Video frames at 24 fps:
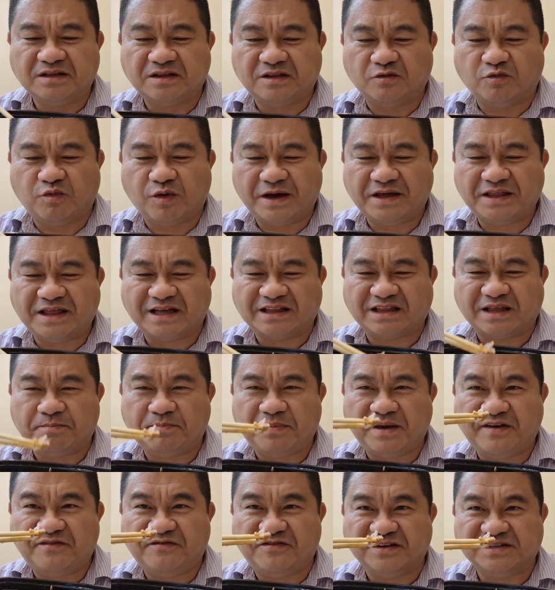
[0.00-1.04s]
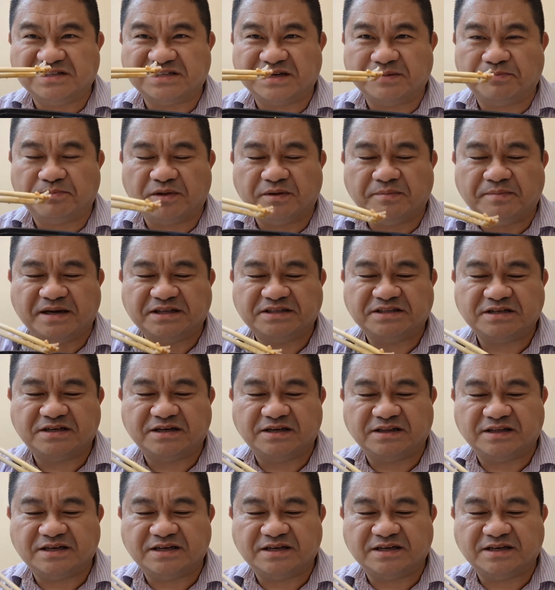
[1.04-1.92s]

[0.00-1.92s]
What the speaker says: the way that the beef is implemented